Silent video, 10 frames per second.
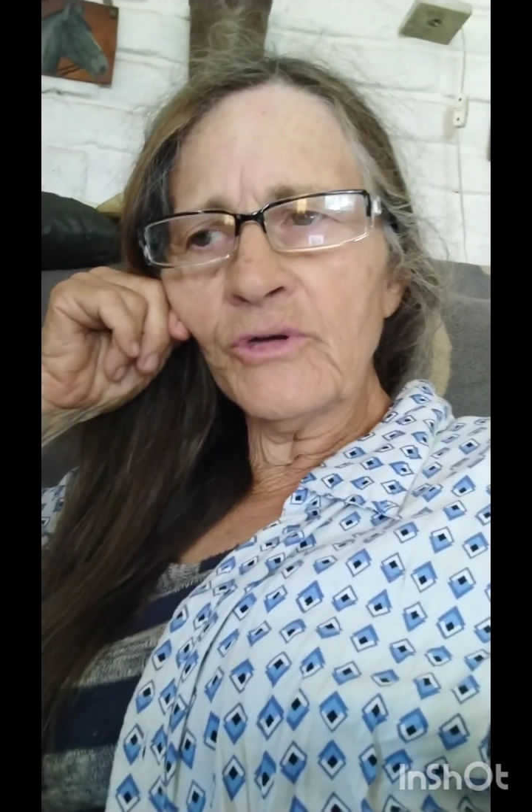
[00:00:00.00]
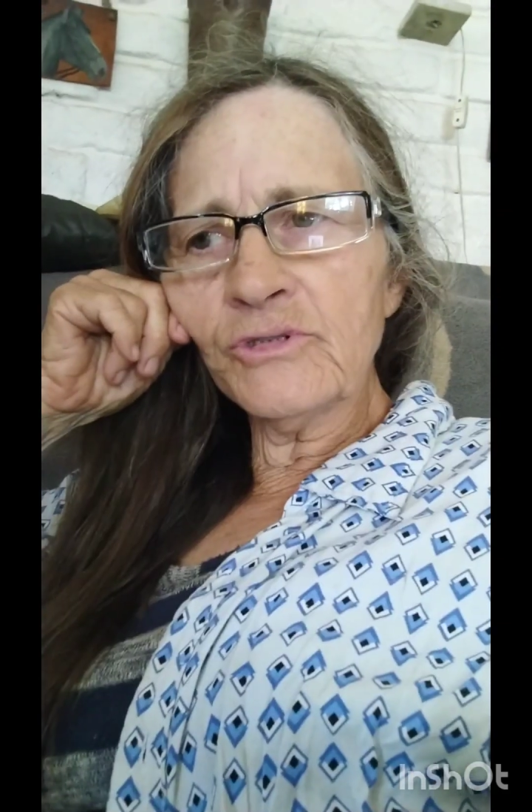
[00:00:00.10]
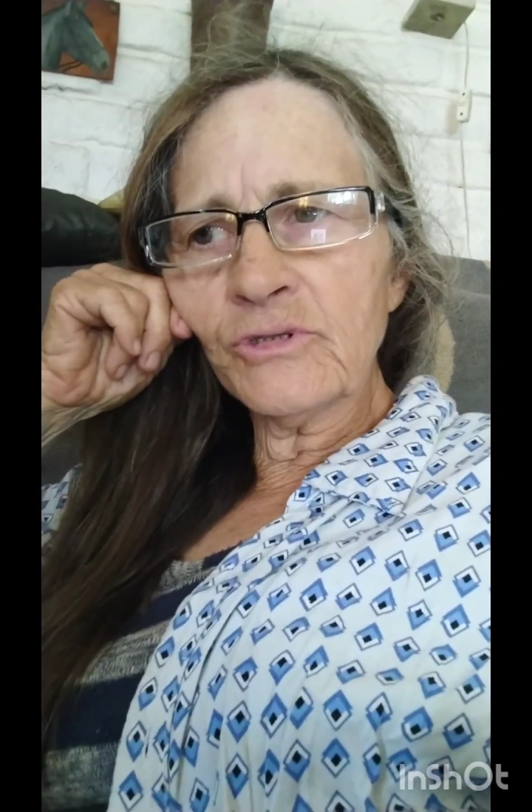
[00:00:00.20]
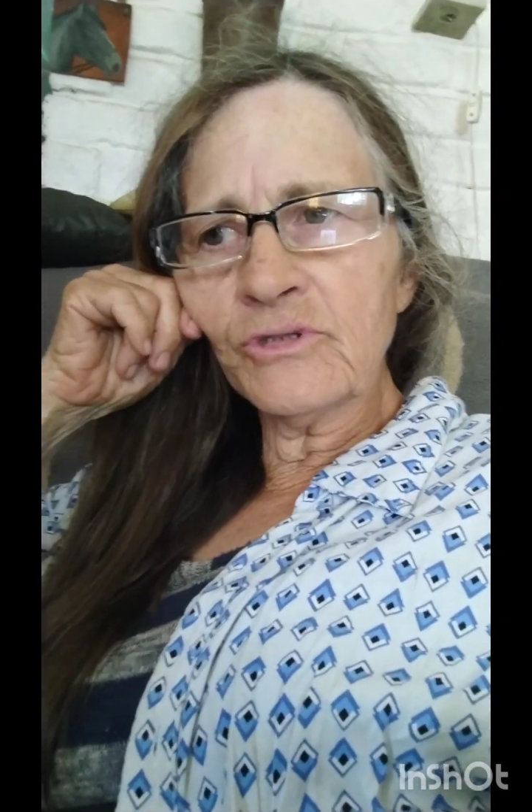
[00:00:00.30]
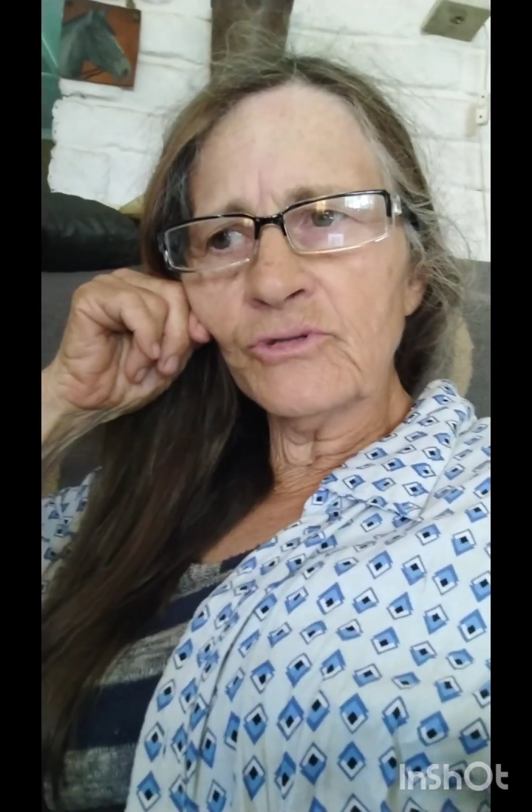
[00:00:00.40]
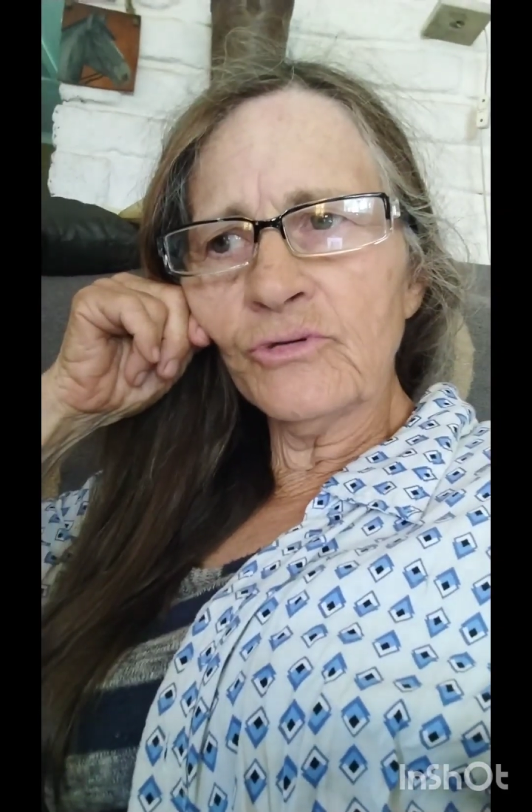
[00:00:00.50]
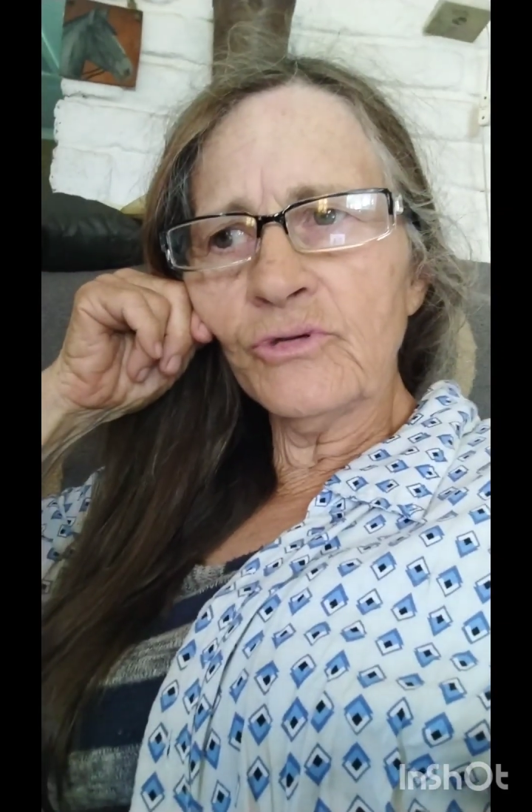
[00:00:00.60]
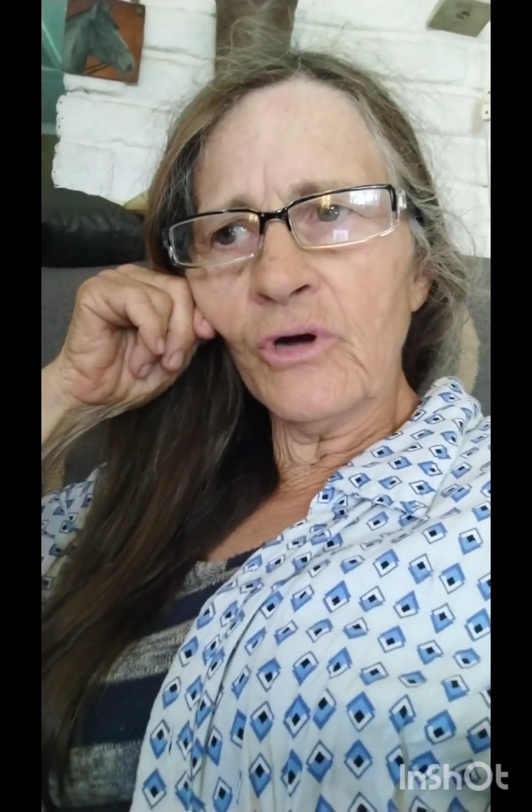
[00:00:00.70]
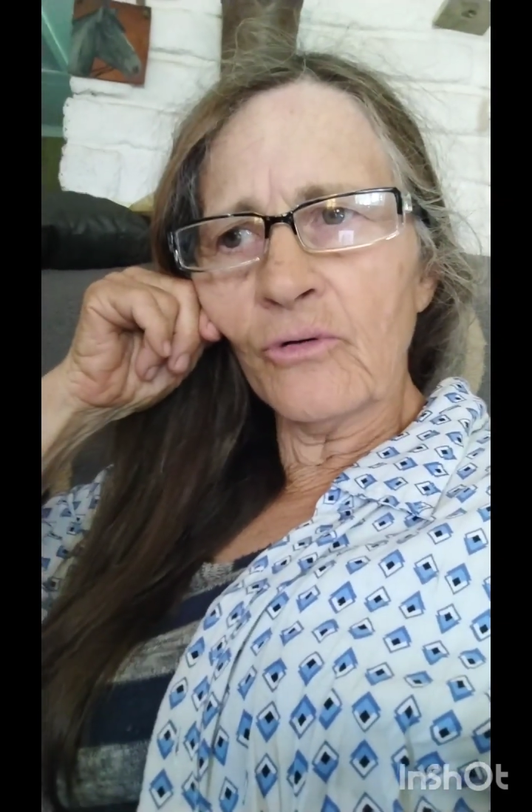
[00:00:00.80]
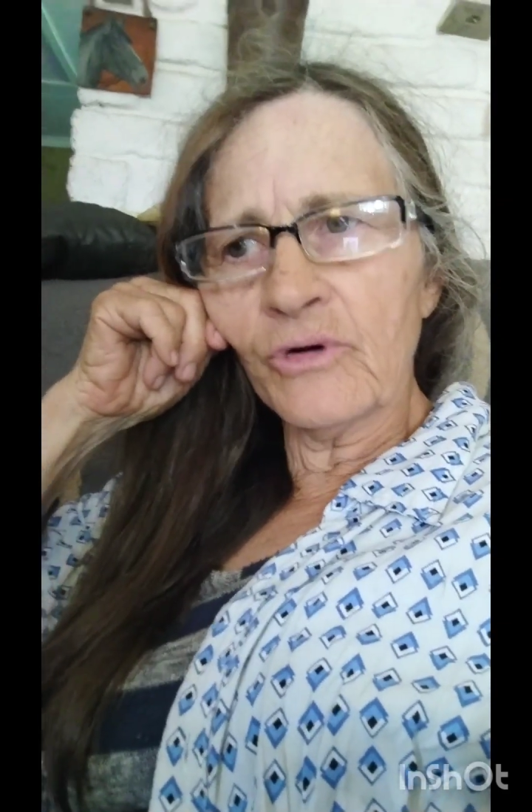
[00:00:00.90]
used to do
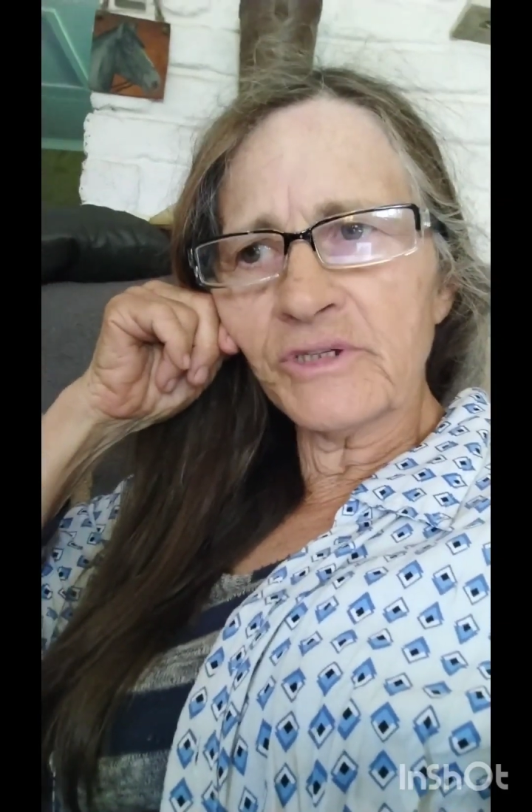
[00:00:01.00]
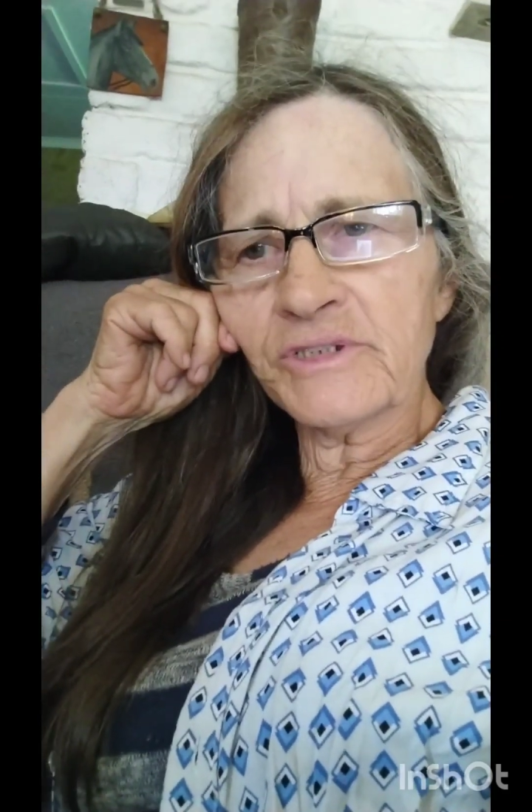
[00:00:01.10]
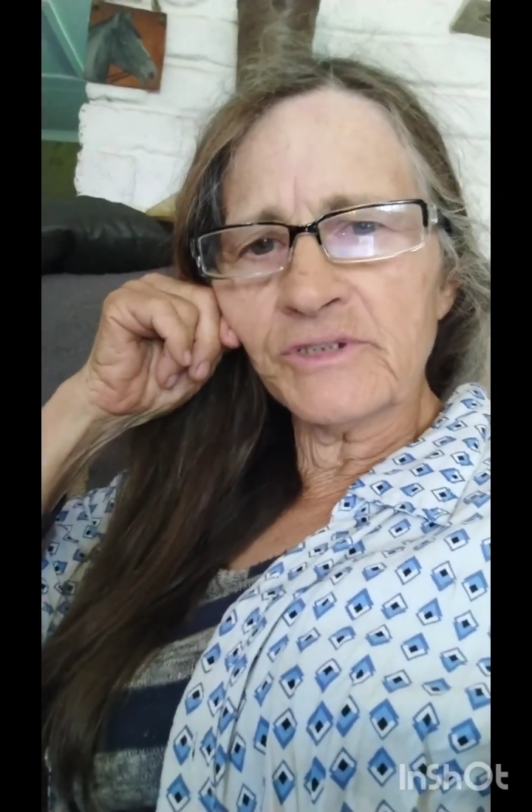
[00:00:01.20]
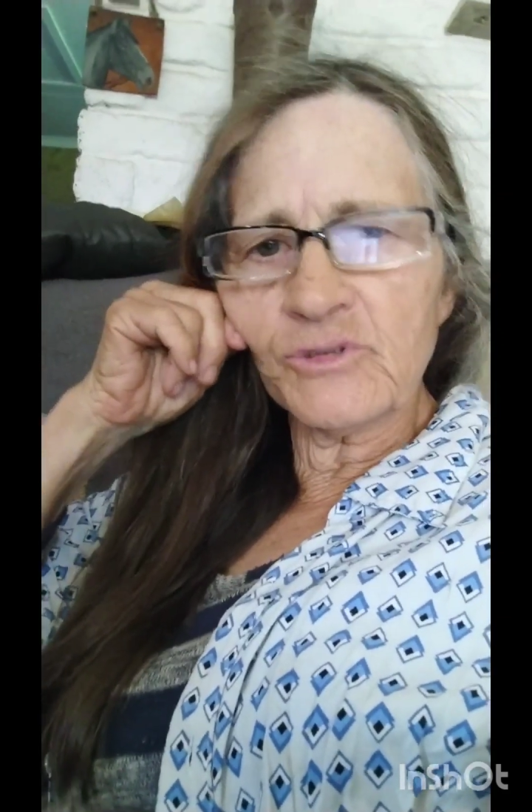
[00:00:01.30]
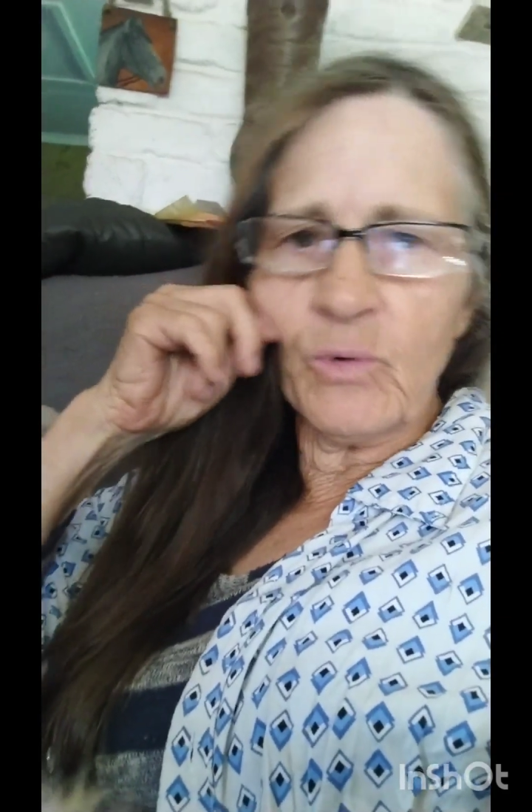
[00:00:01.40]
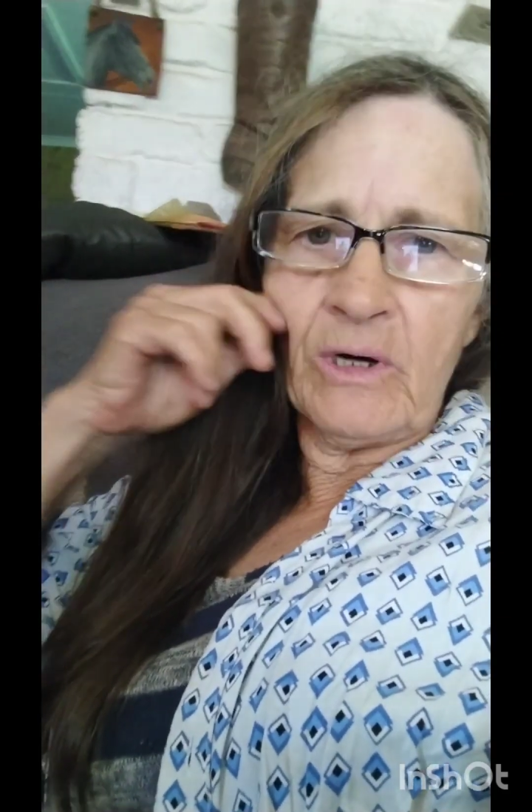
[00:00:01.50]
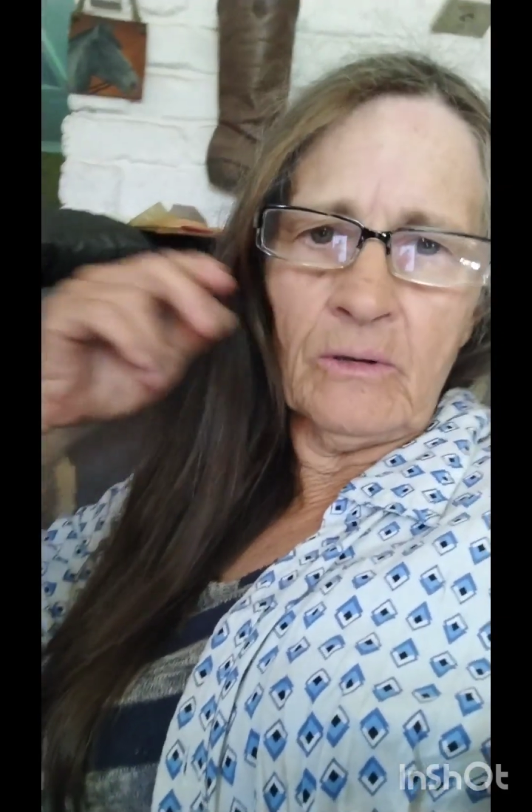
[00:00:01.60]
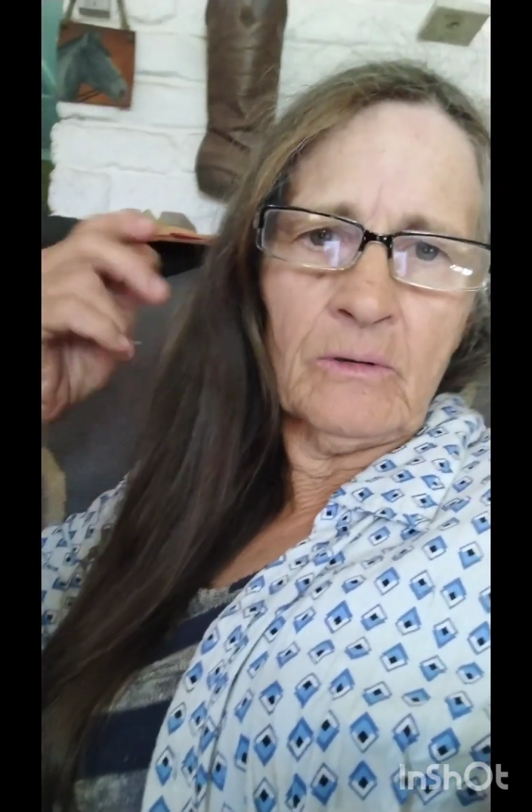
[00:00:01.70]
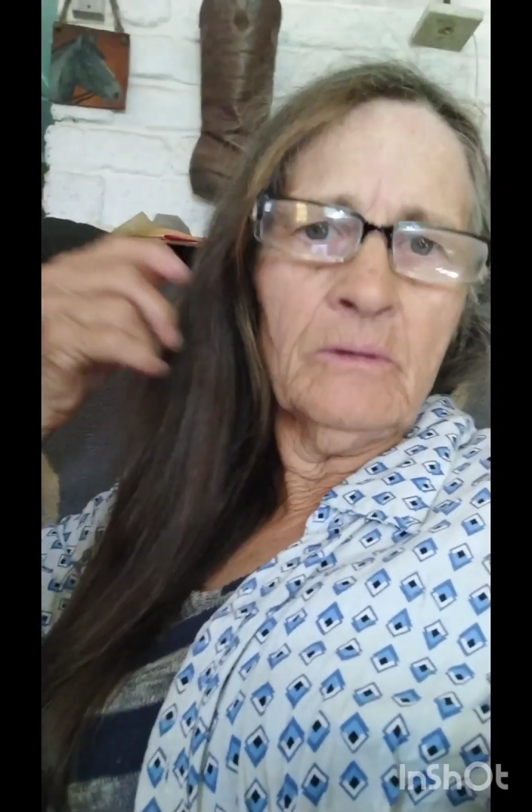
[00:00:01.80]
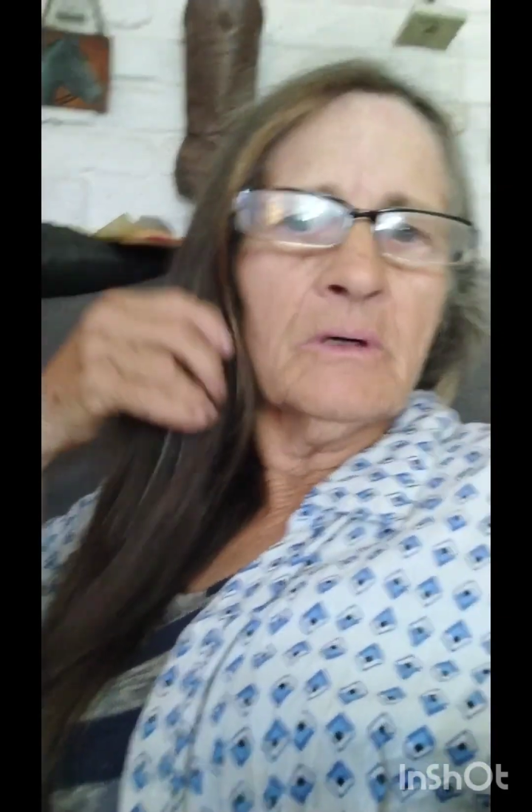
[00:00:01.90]
yogurt as
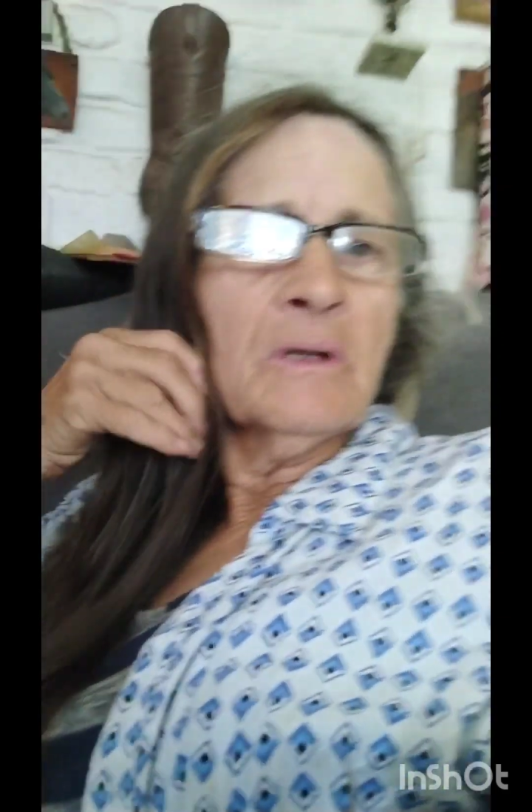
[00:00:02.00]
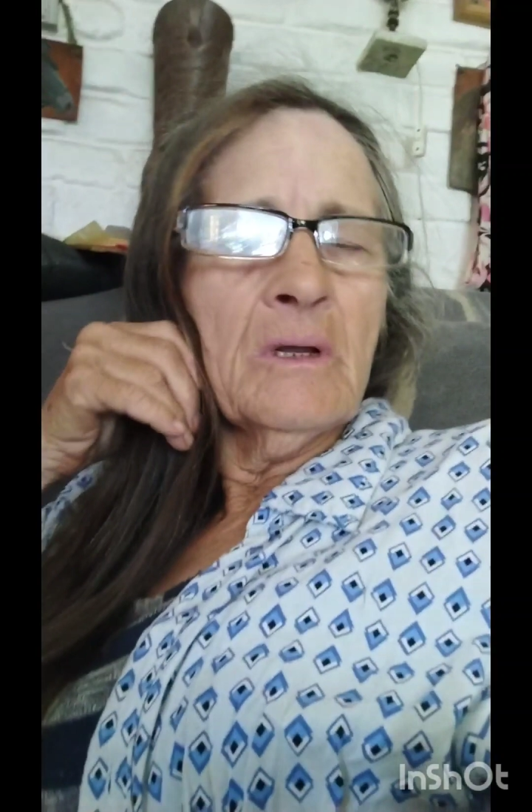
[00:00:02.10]
well,